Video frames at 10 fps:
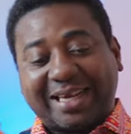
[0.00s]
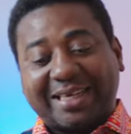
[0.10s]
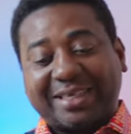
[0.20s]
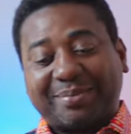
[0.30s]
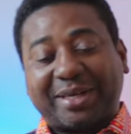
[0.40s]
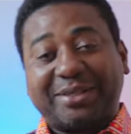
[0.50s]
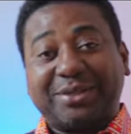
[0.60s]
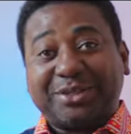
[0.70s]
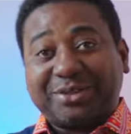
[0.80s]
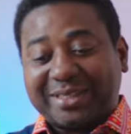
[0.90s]
item. I know
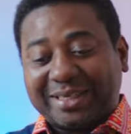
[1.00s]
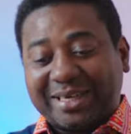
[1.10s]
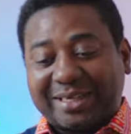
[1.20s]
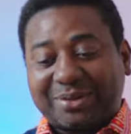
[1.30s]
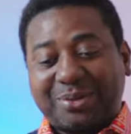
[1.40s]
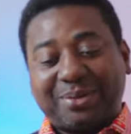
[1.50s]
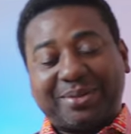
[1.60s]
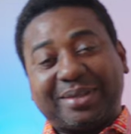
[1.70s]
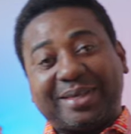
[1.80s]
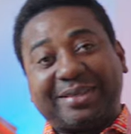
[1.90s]
you think that, oh,
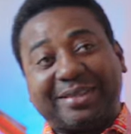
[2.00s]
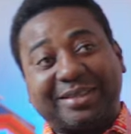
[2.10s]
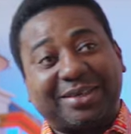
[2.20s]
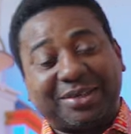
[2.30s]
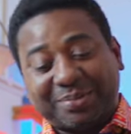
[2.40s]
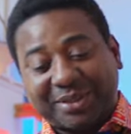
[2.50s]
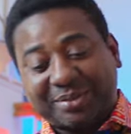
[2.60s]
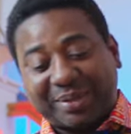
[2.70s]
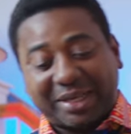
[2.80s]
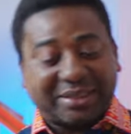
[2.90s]
is this gonna be the
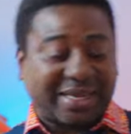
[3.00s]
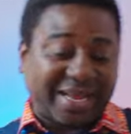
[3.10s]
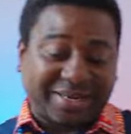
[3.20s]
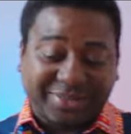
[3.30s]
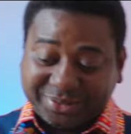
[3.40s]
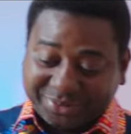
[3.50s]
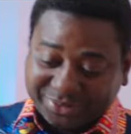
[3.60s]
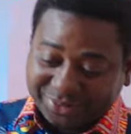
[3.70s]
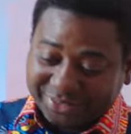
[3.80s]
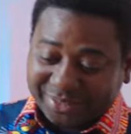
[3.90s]
best? I don't know,
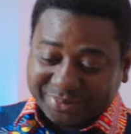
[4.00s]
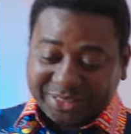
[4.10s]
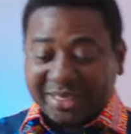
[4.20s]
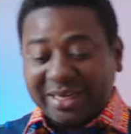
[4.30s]
you tell me.